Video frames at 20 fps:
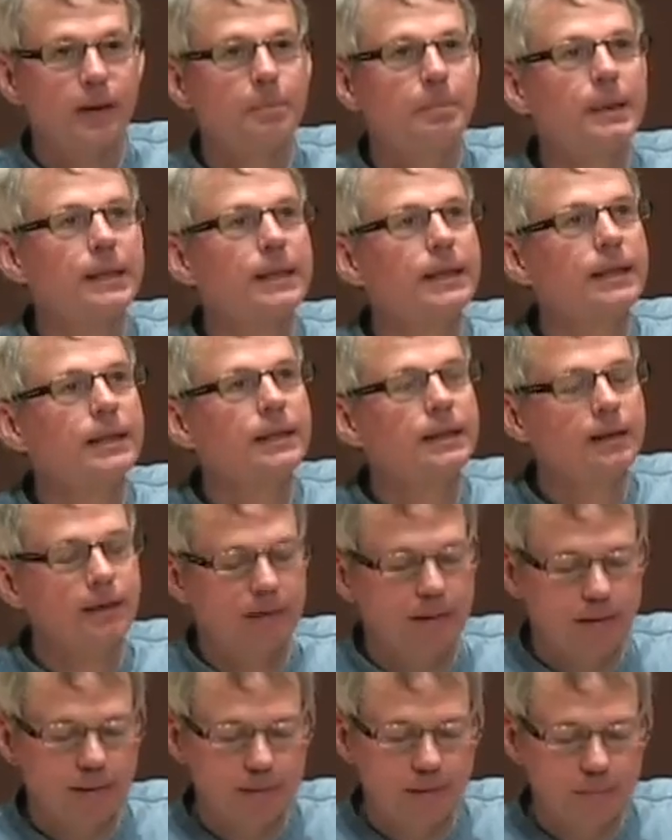
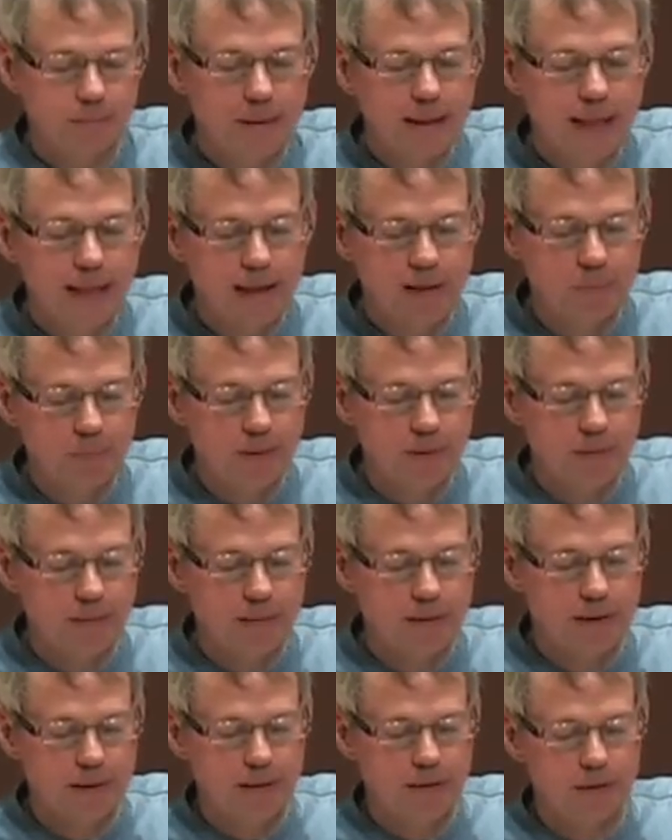Picking
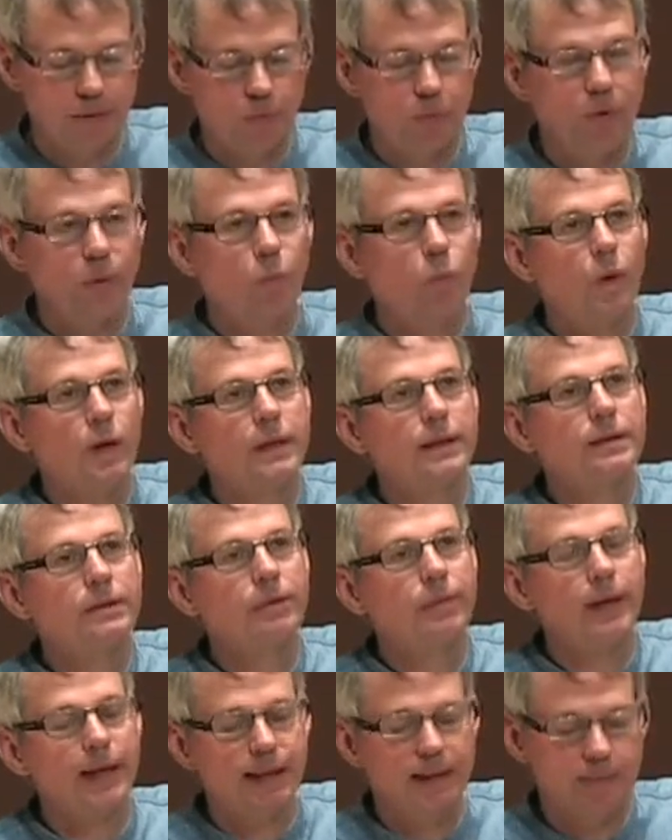blackberries with one
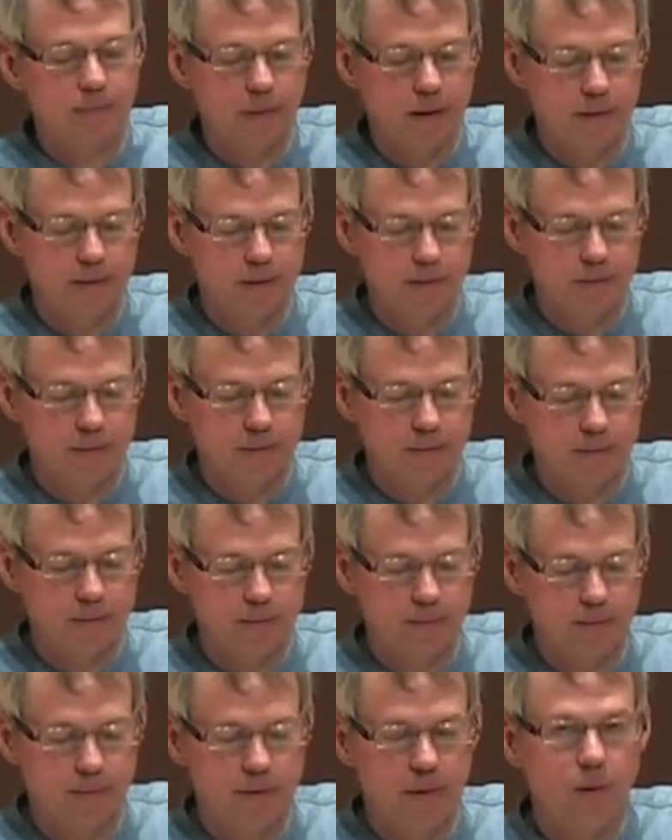grandmother,
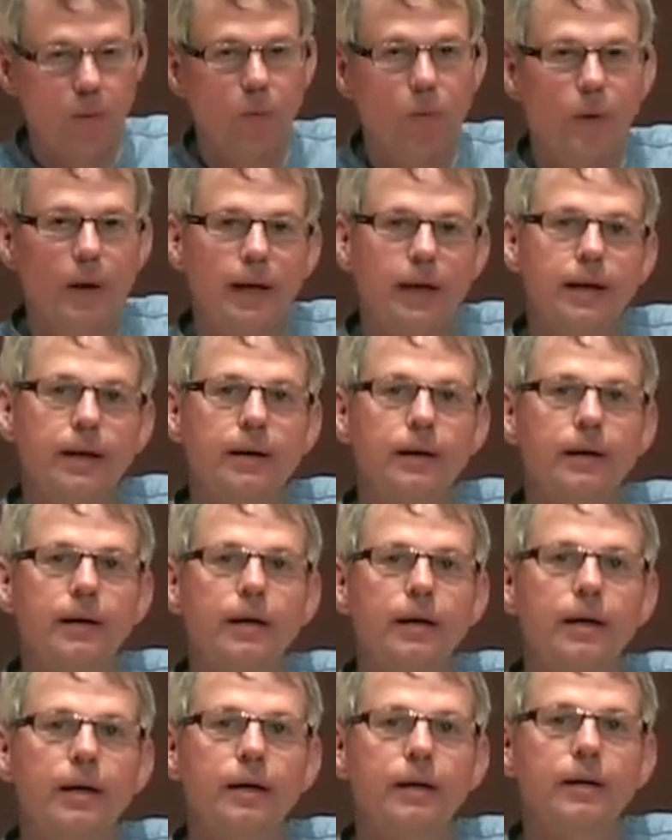
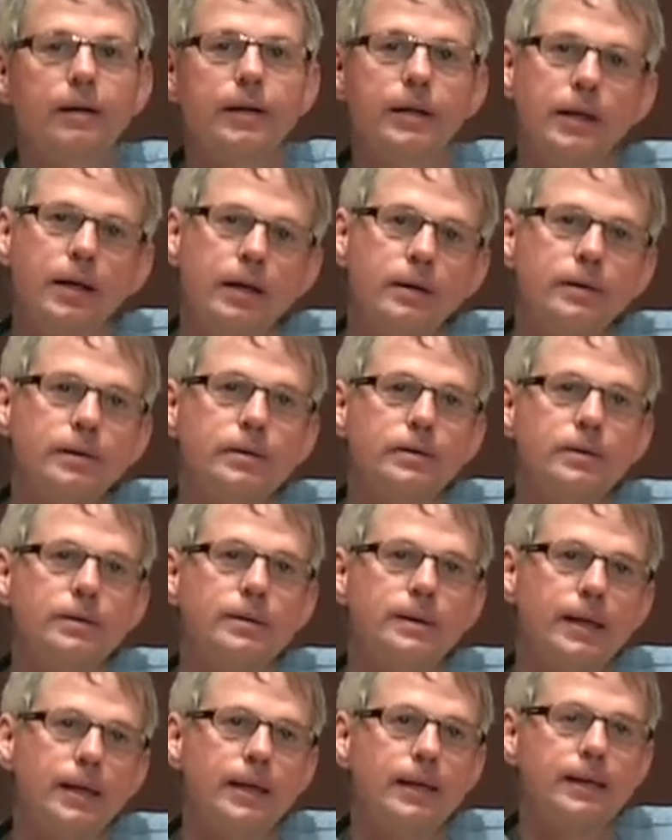aware the other's
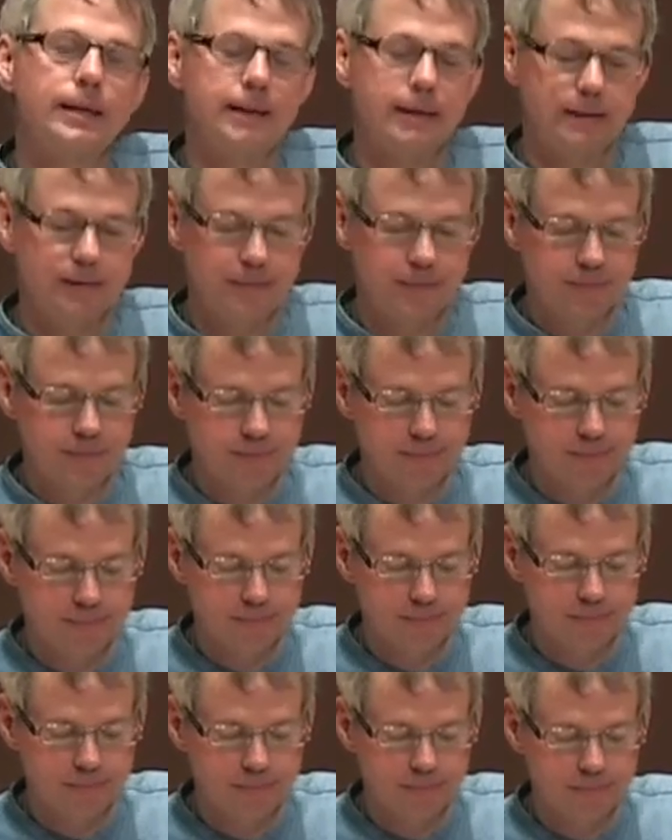dying.
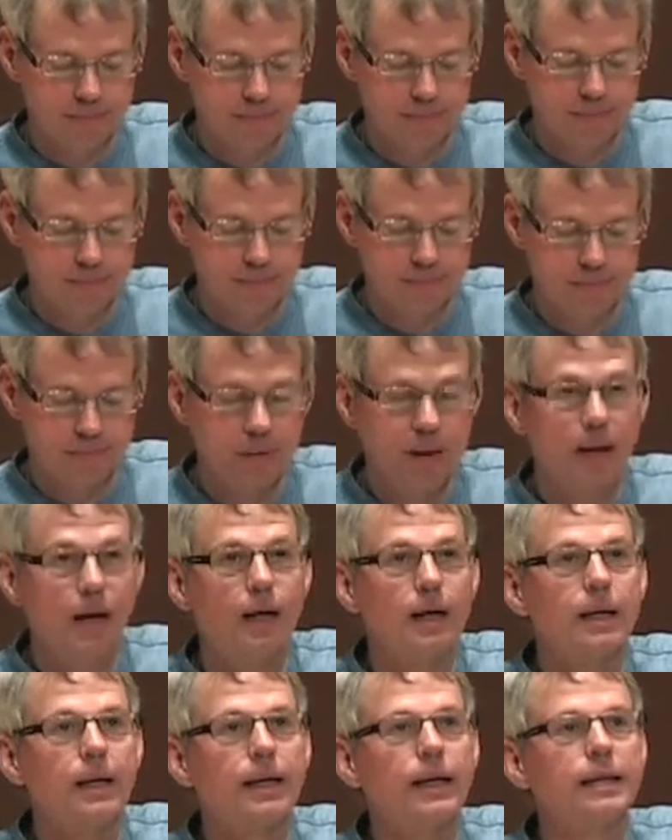
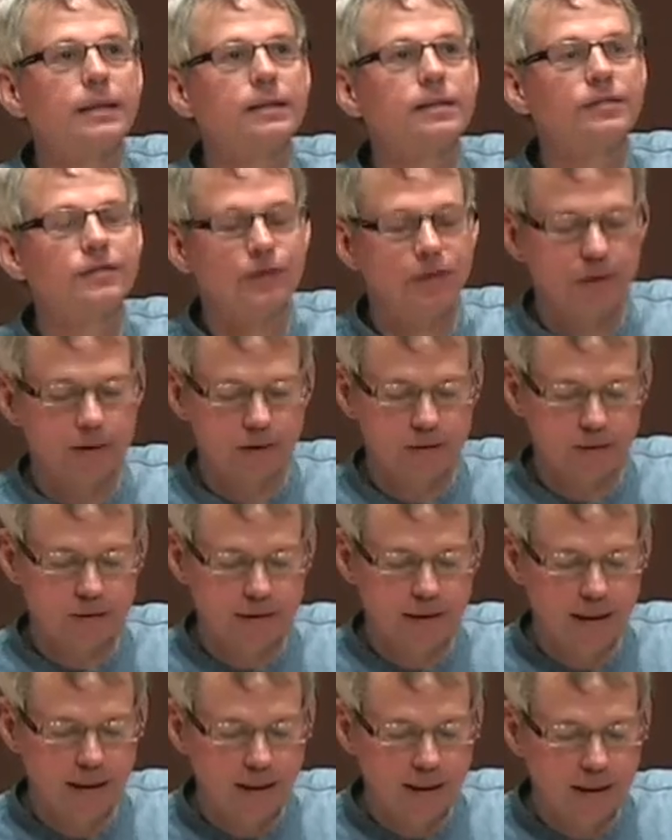Plock as
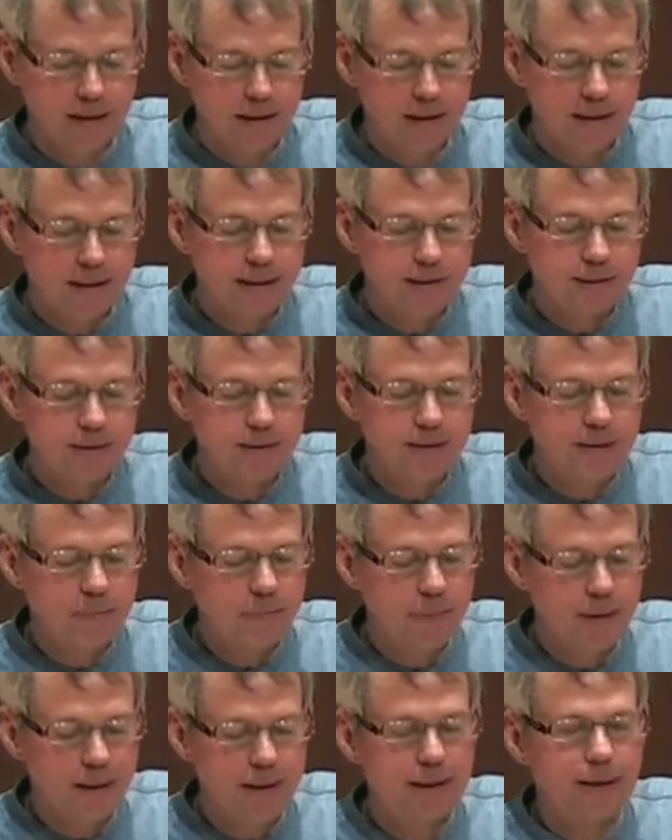first hits the
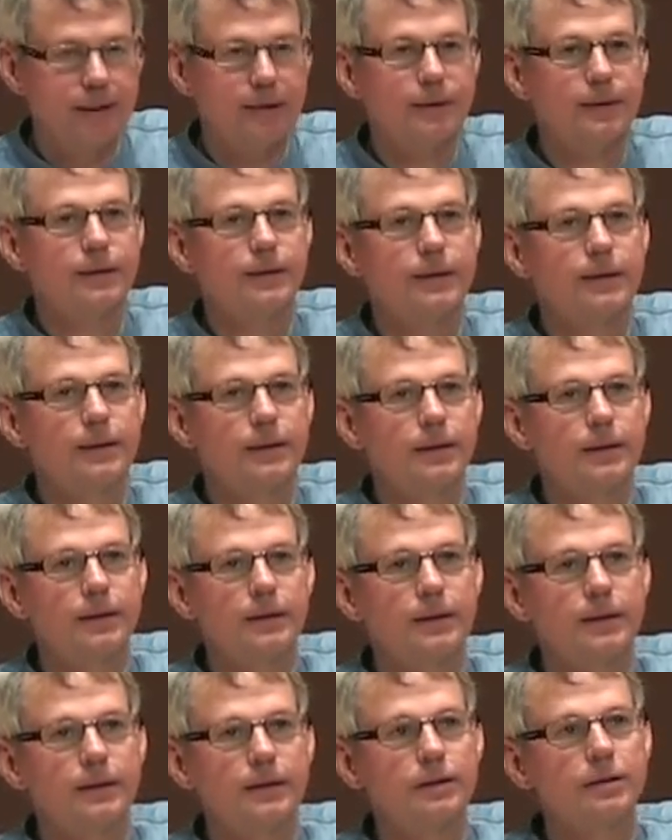pail,
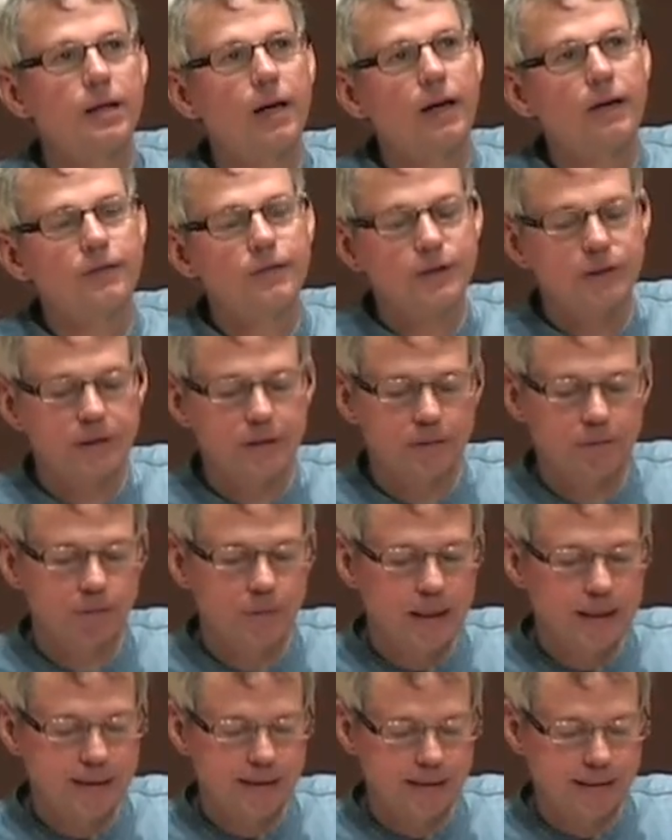softer
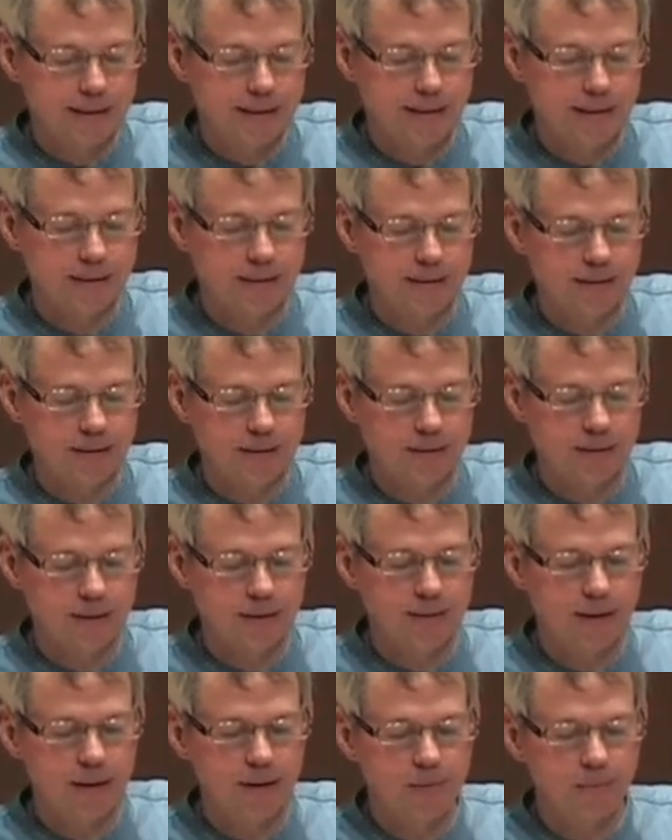rustling
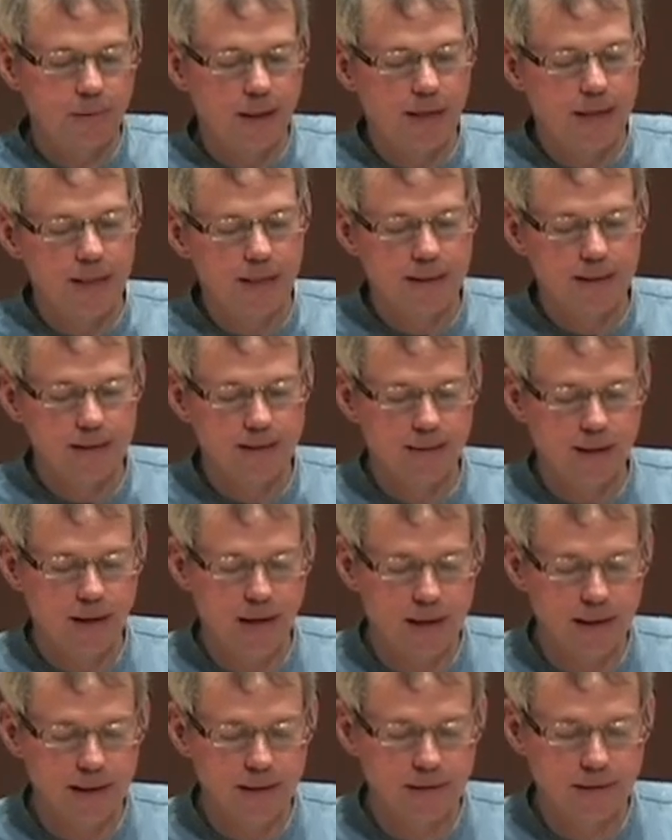as they rise
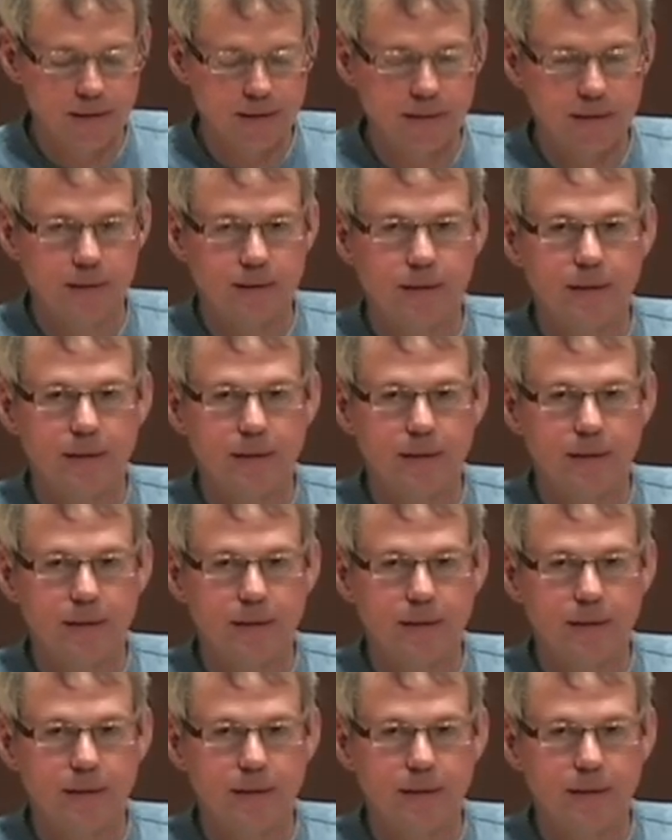higher.